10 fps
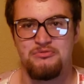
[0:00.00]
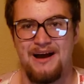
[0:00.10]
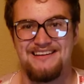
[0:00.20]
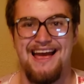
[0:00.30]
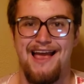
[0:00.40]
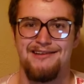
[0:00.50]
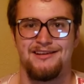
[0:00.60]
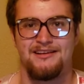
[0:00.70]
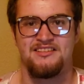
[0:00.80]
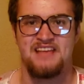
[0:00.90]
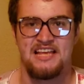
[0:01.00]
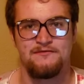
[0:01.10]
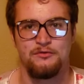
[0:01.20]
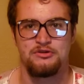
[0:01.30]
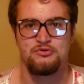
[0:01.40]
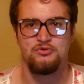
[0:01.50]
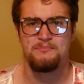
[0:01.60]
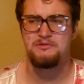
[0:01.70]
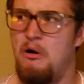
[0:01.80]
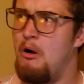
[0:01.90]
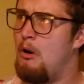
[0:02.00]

to write a successful script